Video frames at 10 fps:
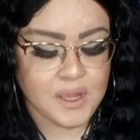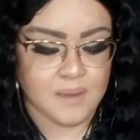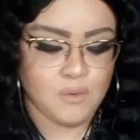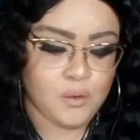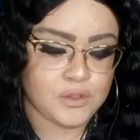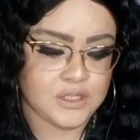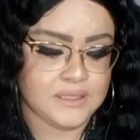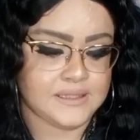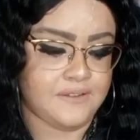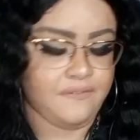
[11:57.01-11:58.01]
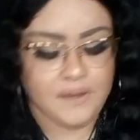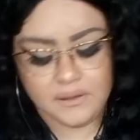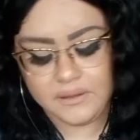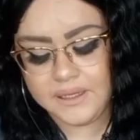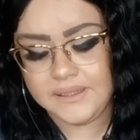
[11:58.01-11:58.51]
emotions and
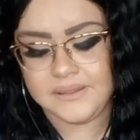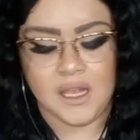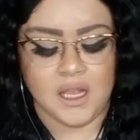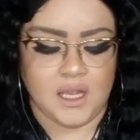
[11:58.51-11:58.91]
feelings.